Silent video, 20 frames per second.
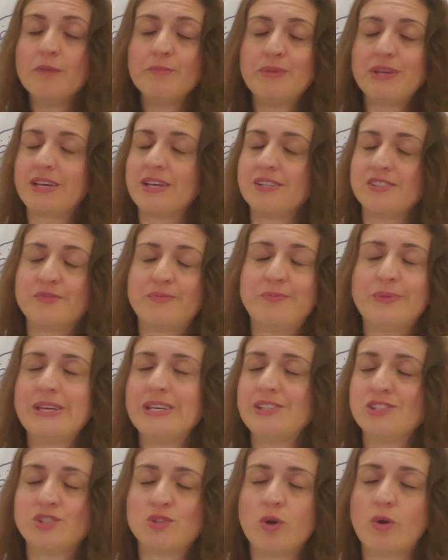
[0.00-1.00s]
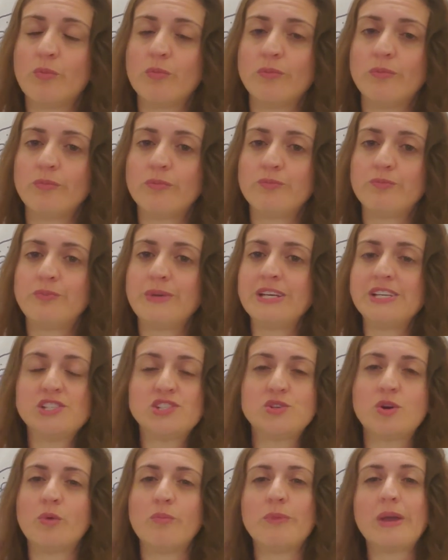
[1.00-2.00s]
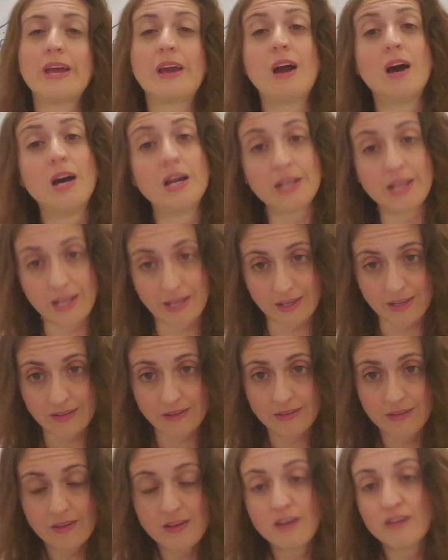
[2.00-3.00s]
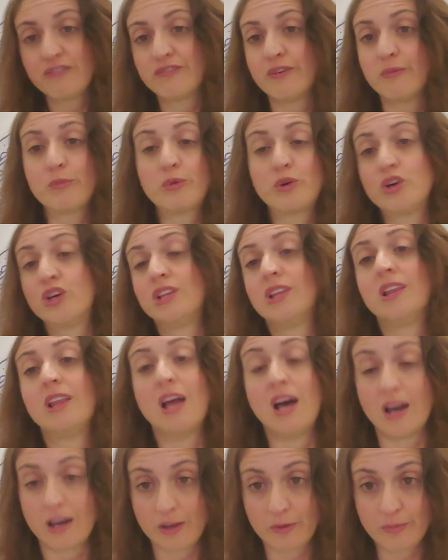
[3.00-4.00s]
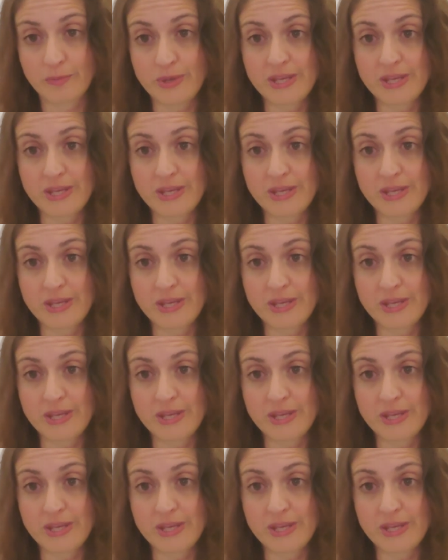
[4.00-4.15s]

because bees don't bees don't make honey from good luck.